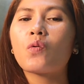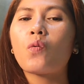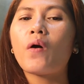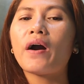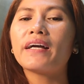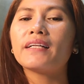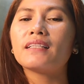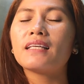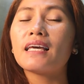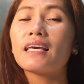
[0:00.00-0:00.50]

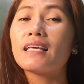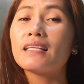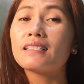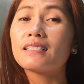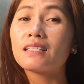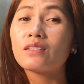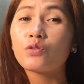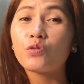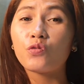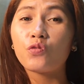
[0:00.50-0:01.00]
quite
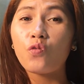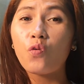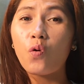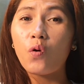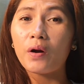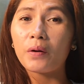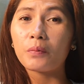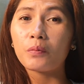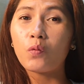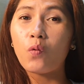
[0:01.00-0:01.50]
easy to
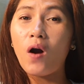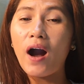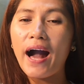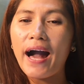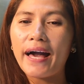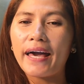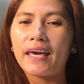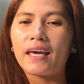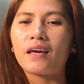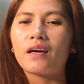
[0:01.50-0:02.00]
form.
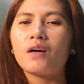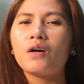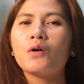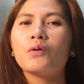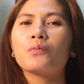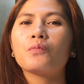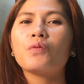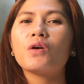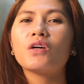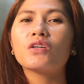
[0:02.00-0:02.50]
Why?
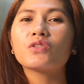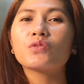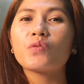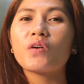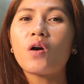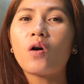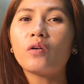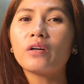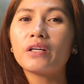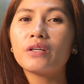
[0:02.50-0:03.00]
Because
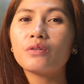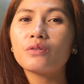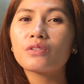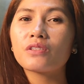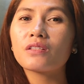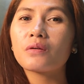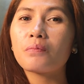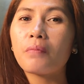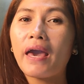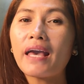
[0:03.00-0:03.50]
we only
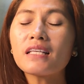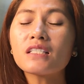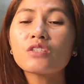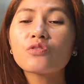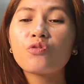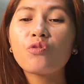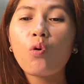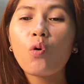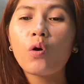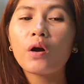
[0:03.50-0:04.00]
use the base
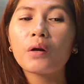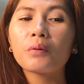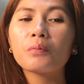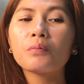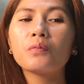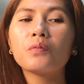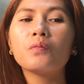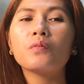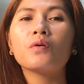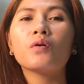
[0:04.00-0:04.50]

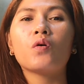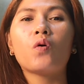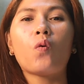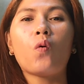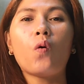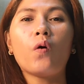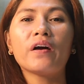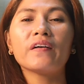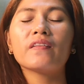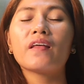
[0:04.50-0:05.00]
form
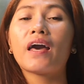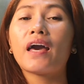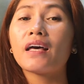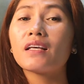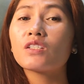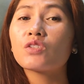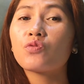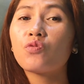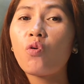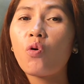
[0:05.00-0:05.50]
or the
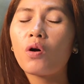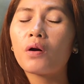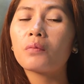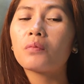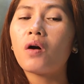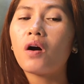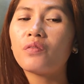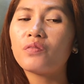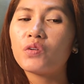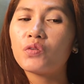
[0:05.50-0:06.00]
S
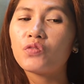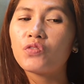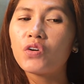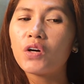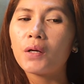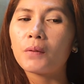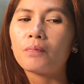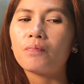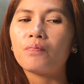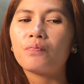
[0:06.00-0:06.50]
form of the
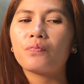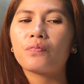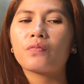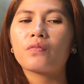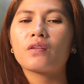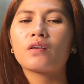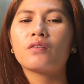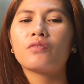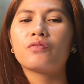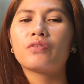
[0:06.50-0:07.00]
verb.
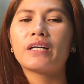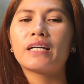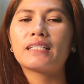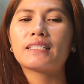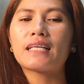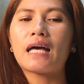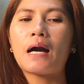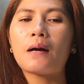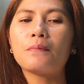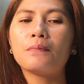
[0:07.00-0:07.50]
For
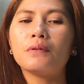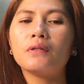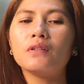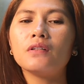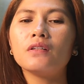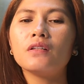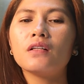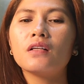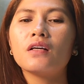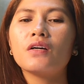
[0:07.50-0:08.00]

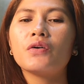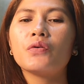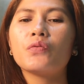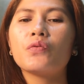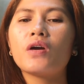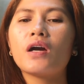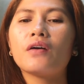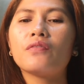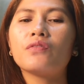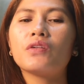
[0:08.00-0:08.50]
example,
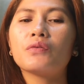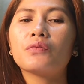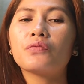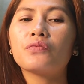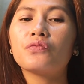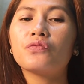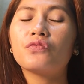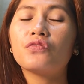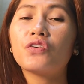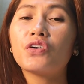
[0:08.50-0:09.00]
we have the
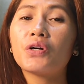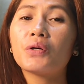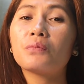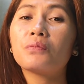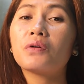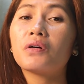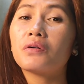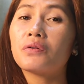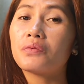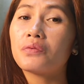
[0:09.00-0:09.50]

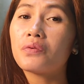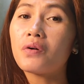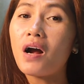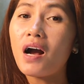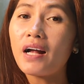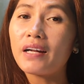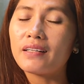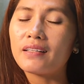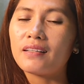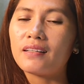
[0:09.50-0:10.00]
verb
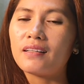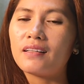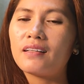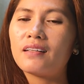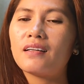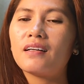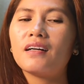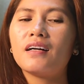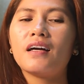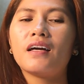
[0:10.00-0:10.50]
run.
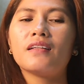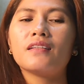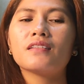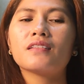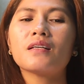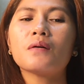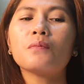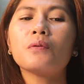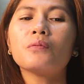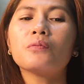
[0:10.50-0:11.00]
And the
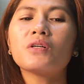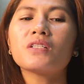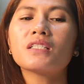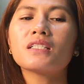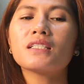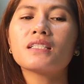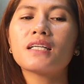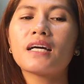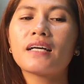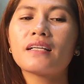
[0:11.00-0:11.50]
simple
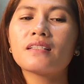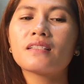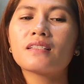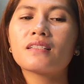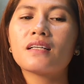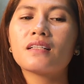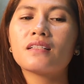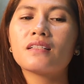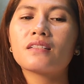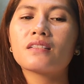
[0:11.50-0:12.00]
present tense,
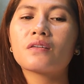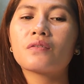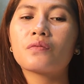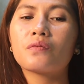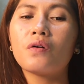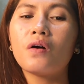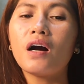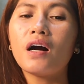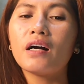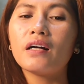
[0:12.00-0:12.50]
that is
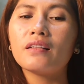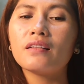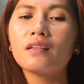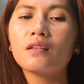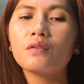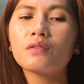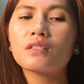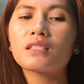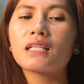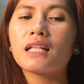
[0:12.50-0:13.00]
run,
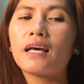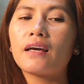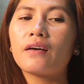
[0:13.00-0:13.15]
looks